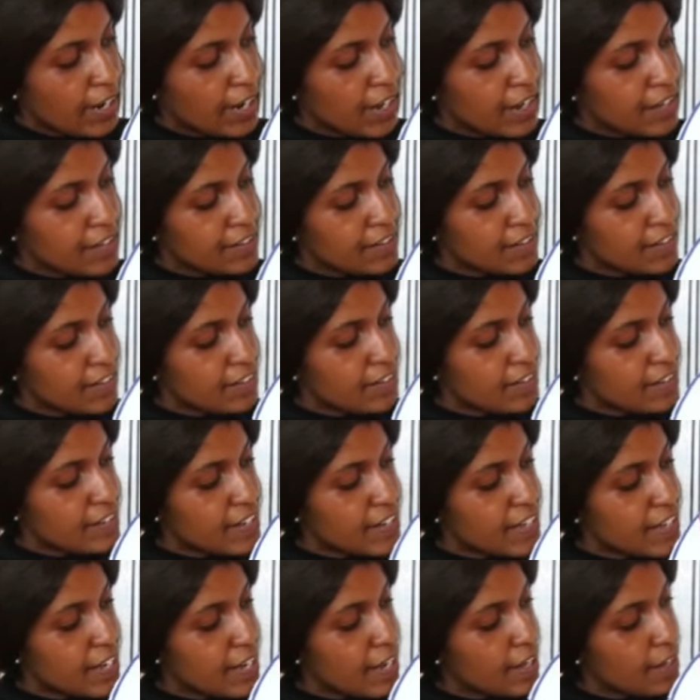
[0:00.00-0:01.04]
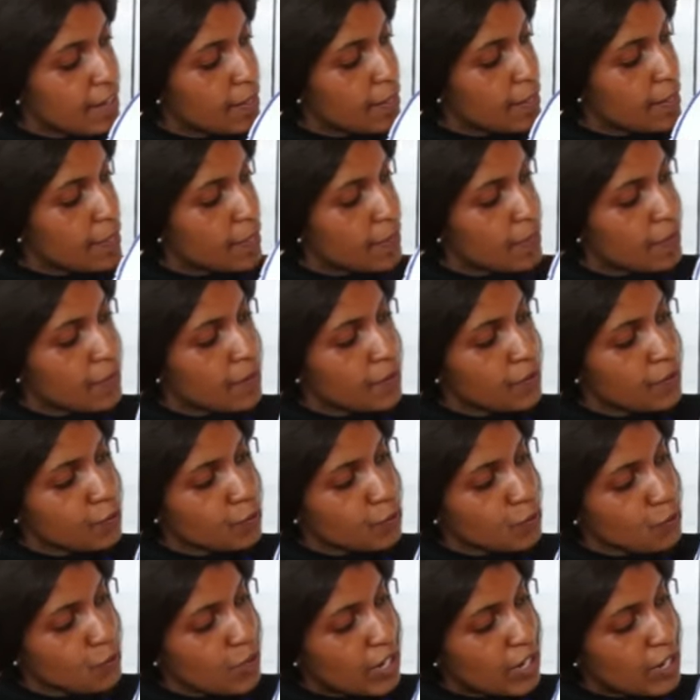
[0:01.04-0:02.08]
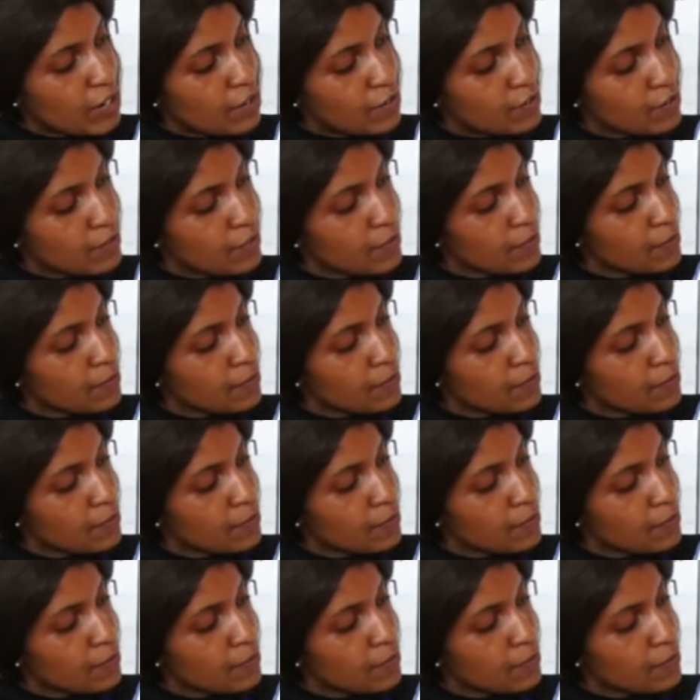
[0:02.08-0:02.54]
it is here to 12,